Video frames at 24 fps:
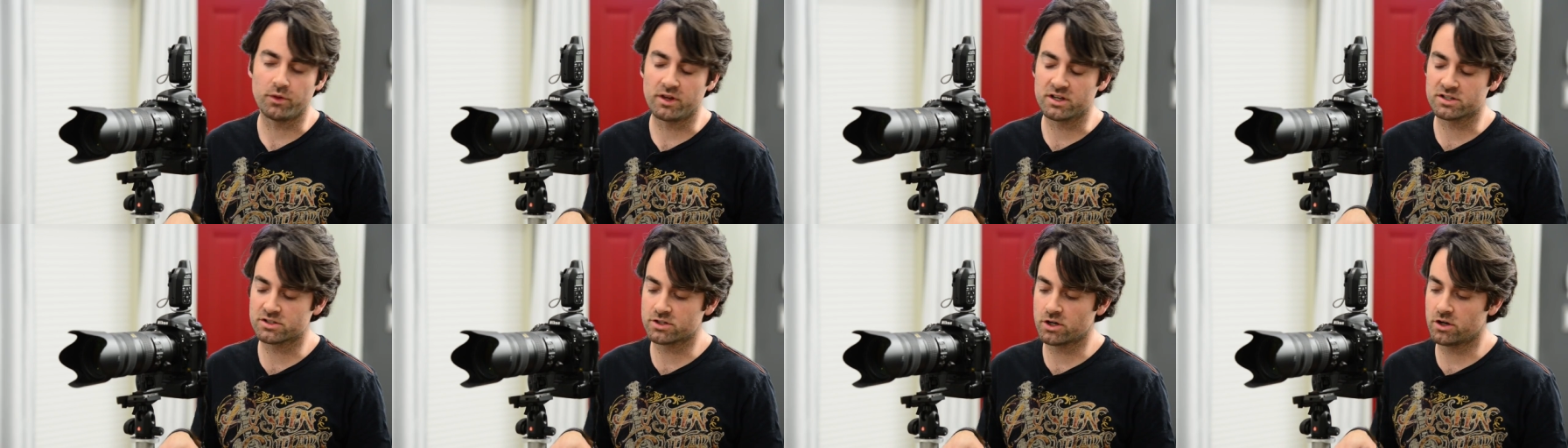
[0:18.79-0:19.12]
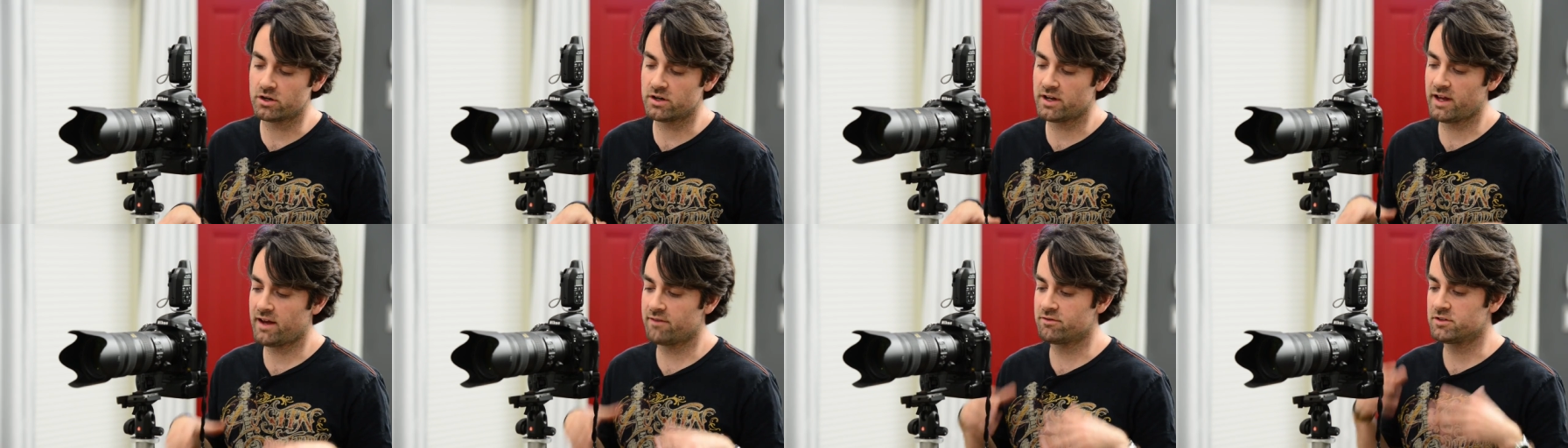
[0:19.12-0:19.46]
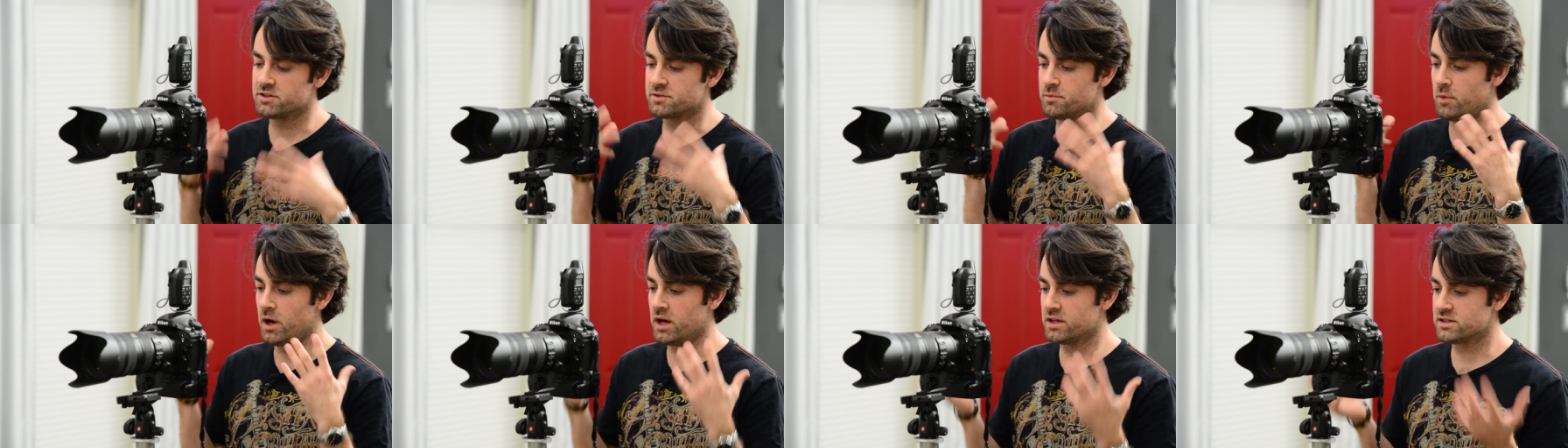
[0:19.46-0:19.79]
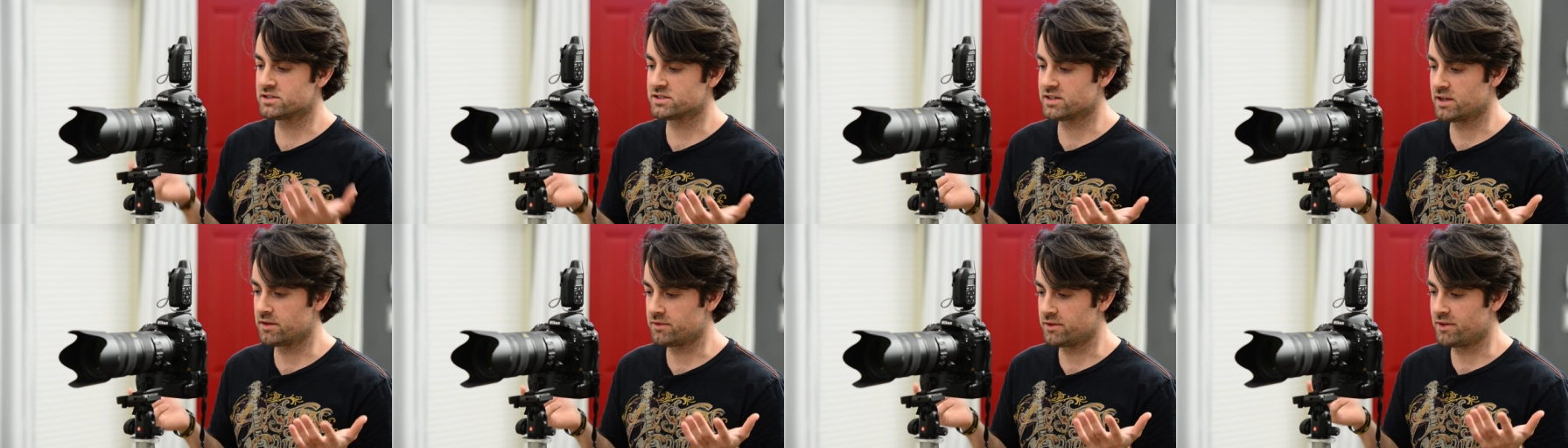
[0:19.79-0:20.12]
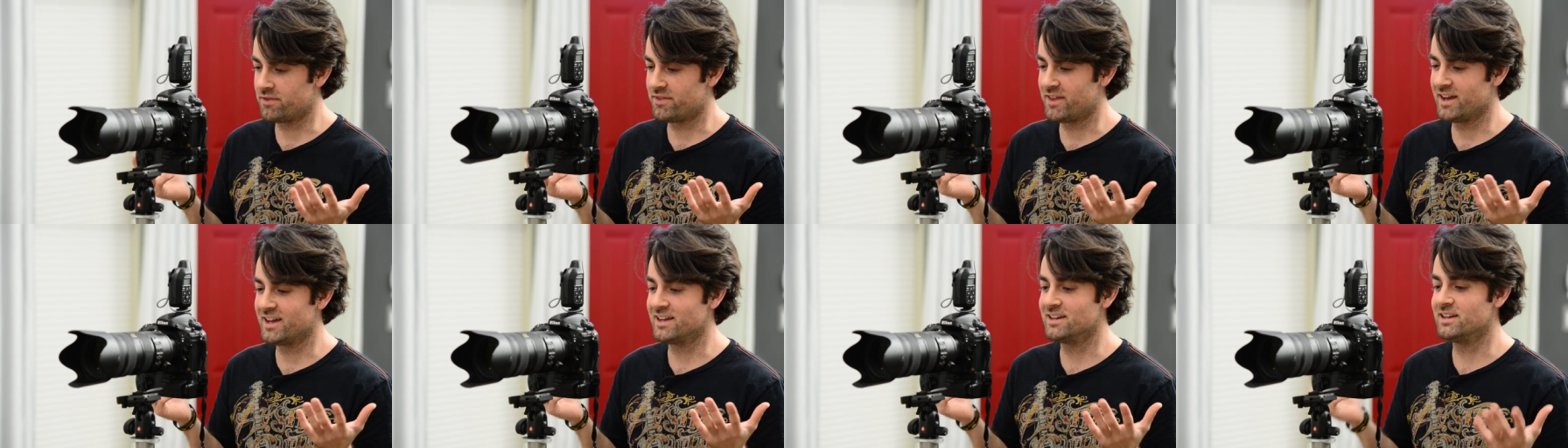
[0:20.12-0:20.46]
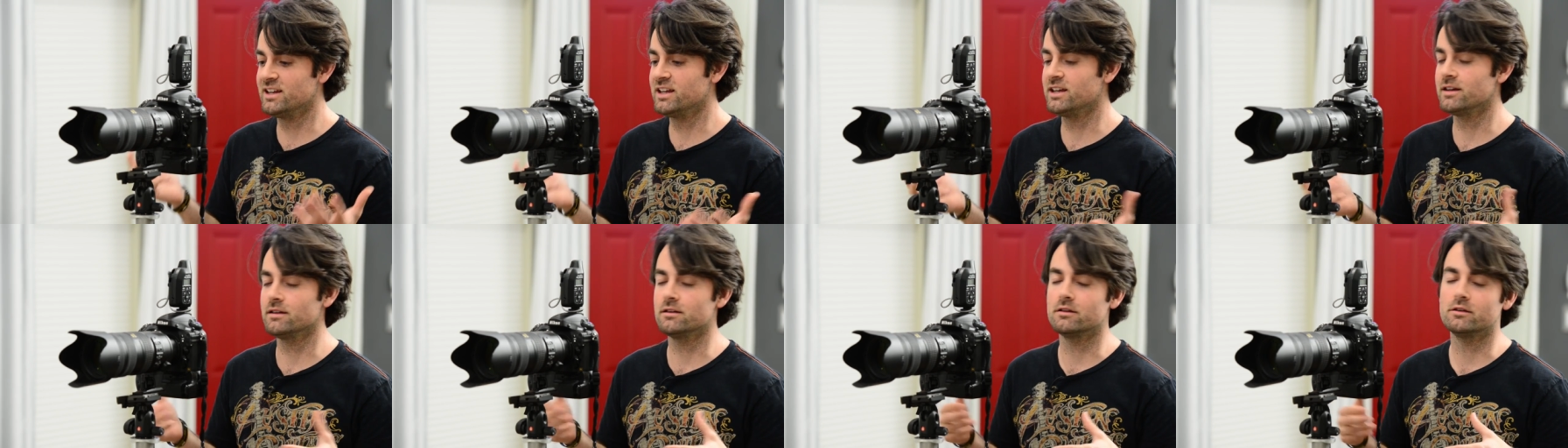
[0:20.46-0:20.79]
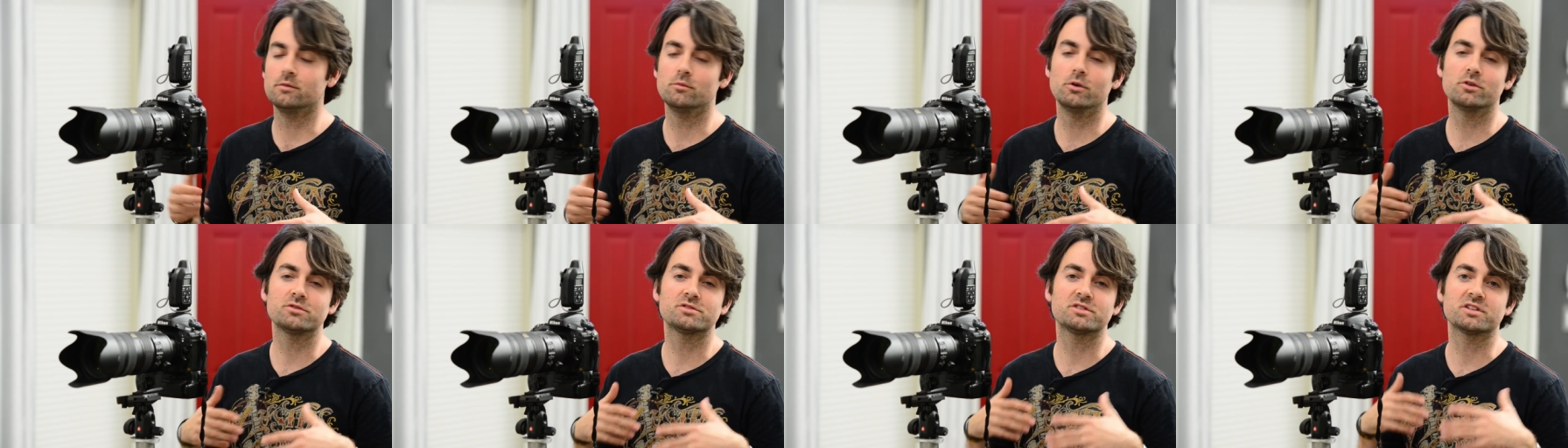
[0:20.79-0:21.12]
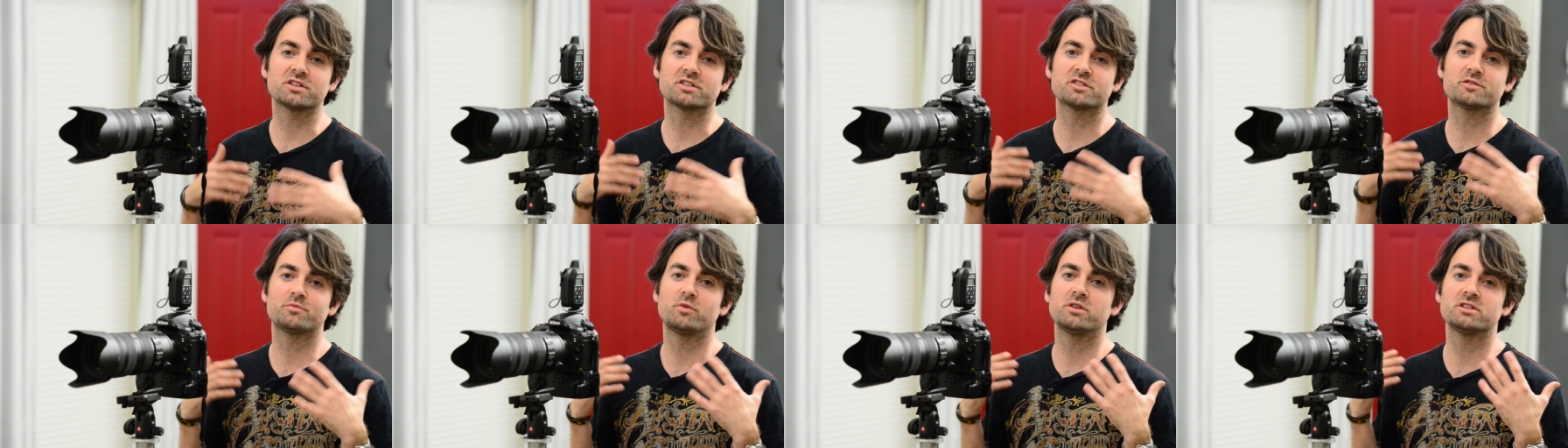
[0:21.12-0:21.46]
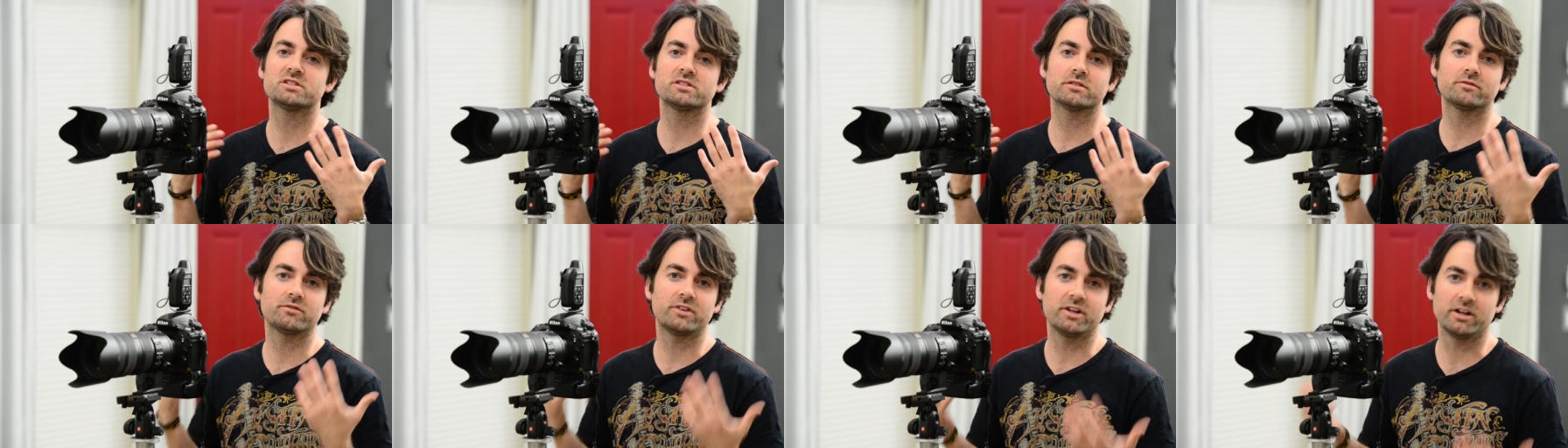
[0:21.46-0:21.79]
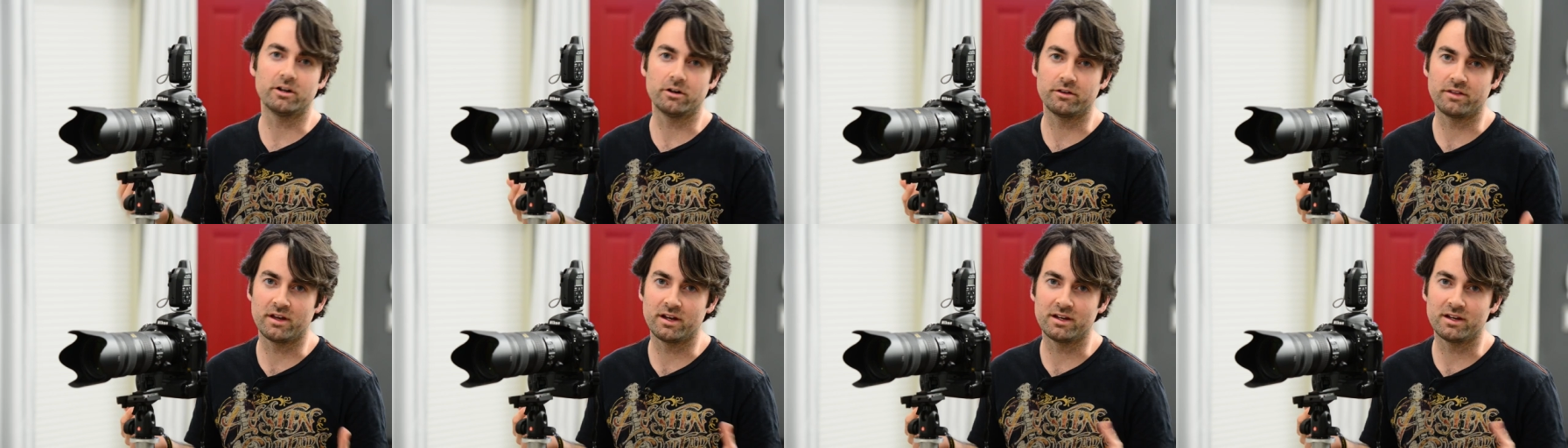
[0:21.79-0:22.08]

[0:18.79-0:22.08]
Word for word: they start to have this mindset that they need the most expensive gear.